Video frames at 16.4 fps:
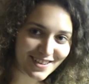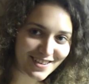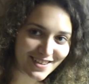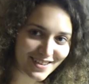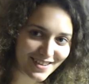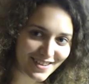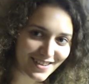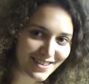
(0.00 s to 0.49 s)
Yeah.
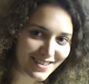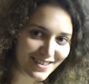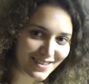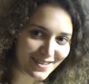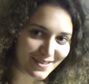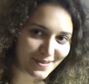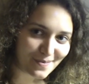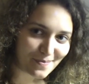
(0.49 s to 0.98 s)
How
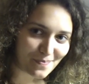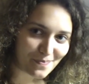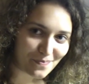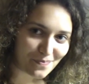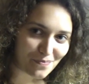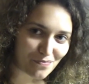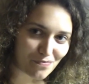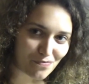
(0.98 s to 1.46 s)
many years did you
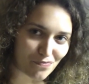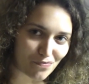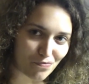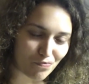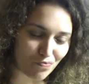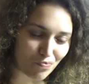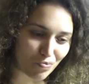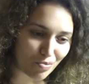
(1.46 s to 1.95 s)
do that?
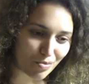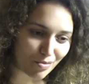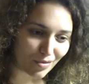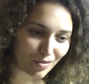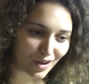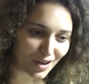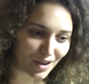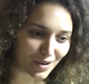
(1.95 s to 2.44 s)

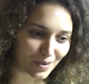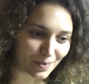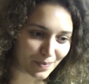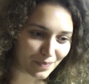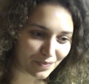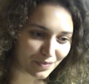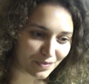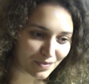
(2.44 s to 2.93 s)

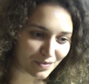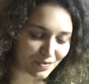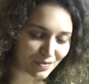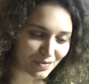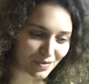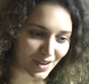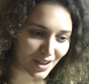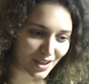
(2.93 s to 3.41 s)
Um,
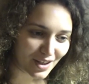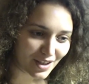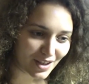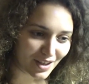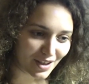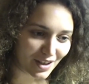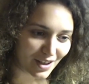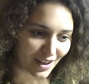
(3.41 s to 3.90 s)
That's the
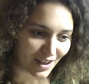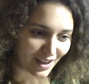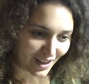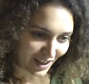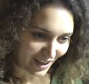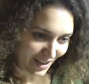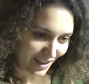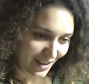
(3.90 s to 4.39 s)
Plymouth College
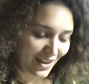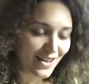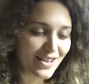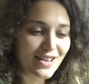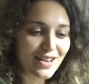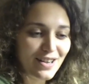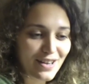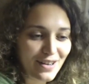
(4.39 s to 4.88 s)
of Art. I did